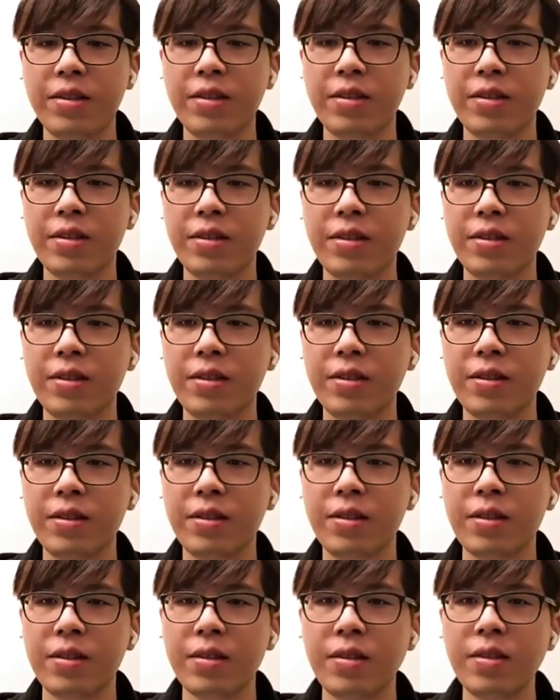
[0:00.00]

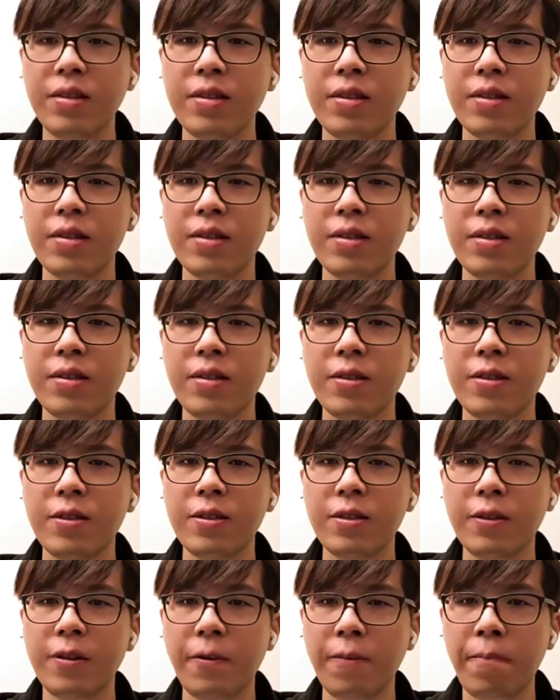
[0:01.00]
(no one is talking)